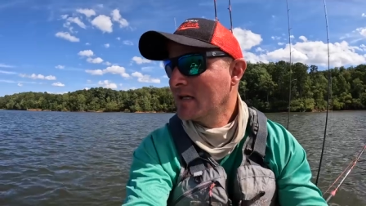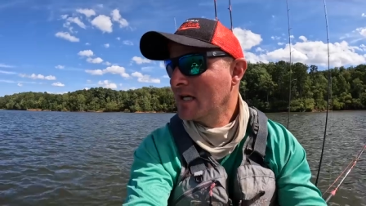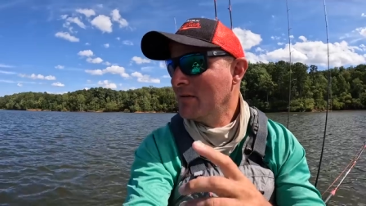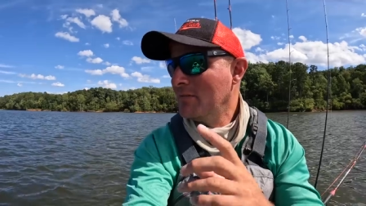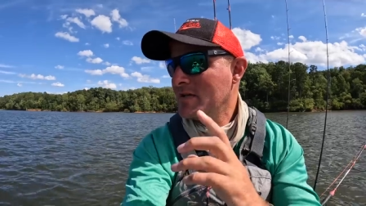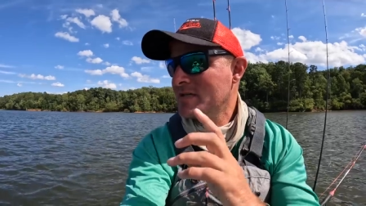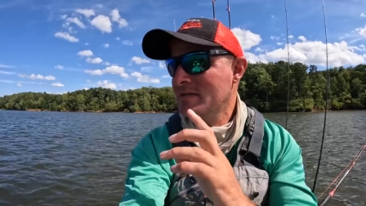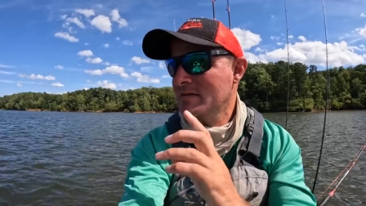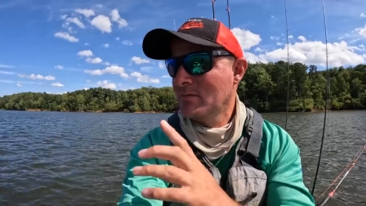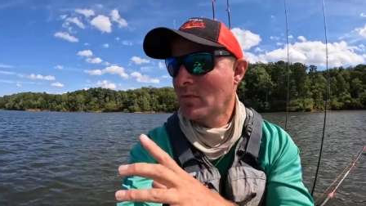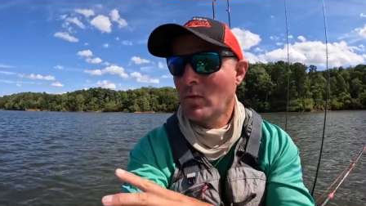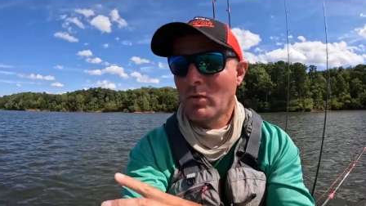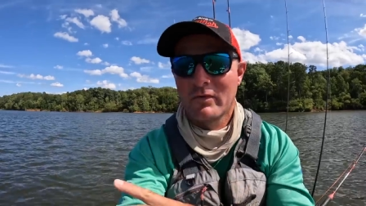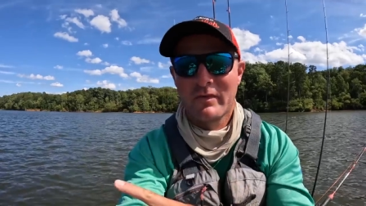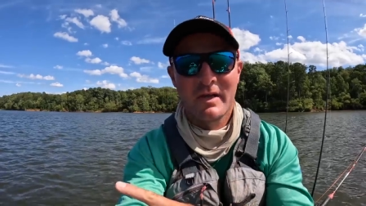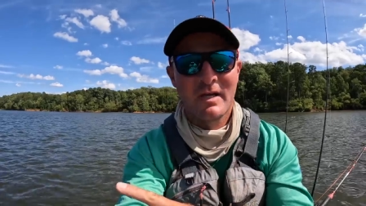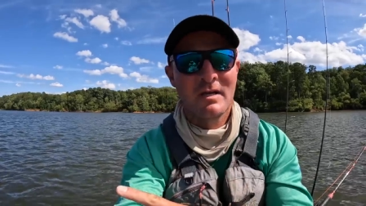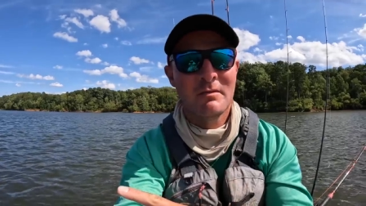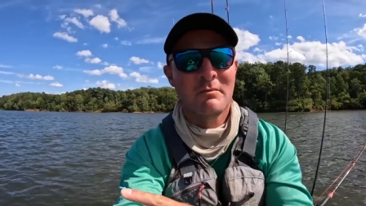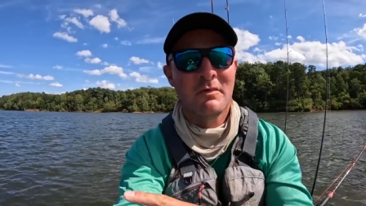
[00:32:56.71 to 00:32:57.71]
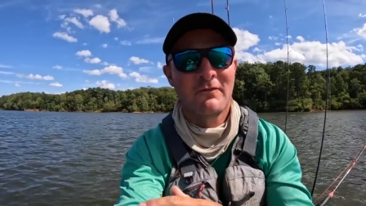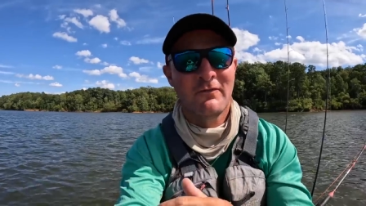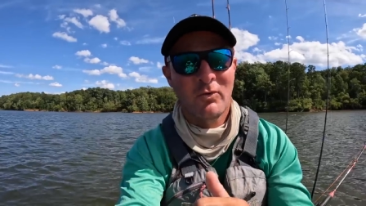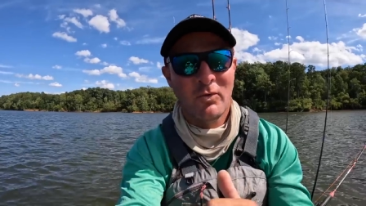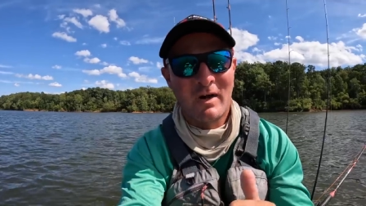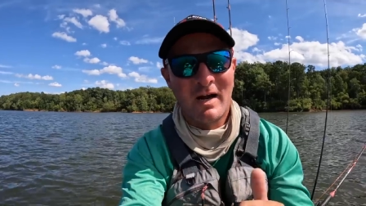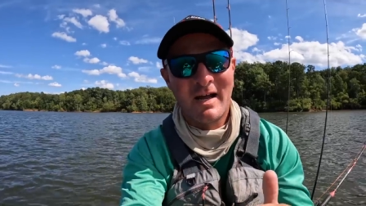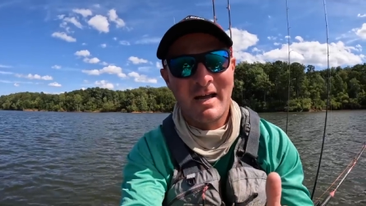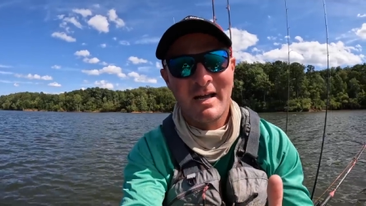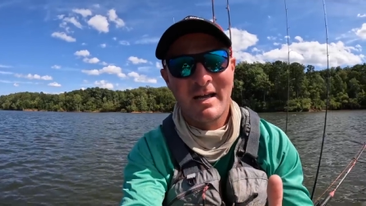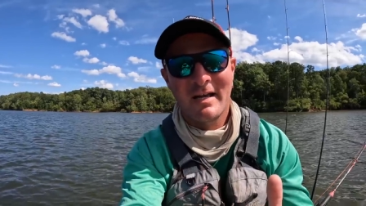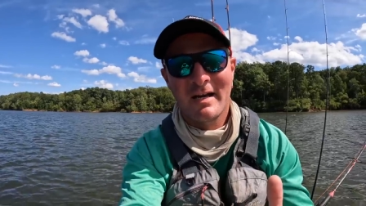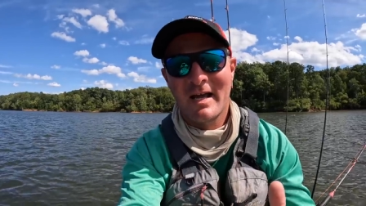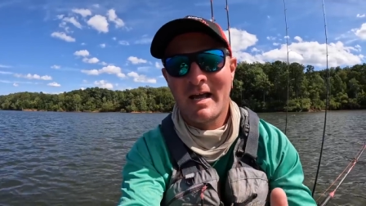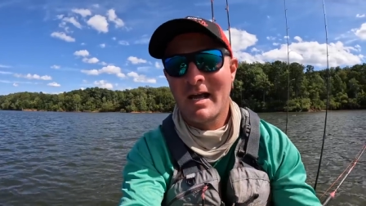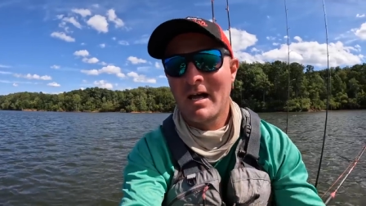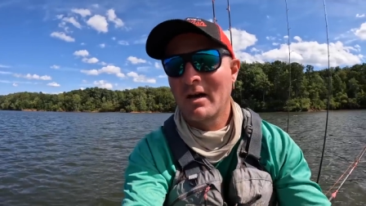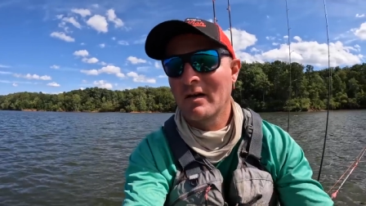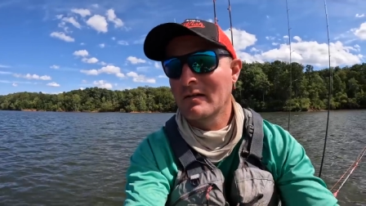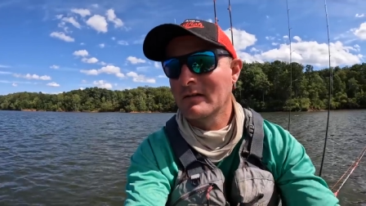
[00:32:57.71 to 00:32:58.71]
get me some more of them before I head
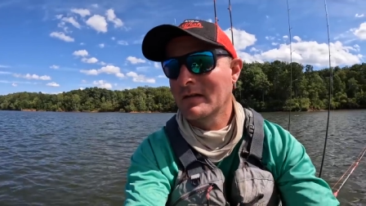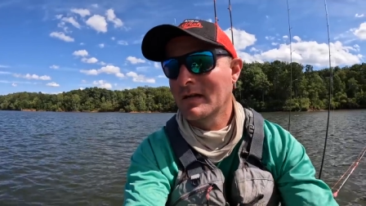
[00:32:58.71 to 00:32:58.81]
out.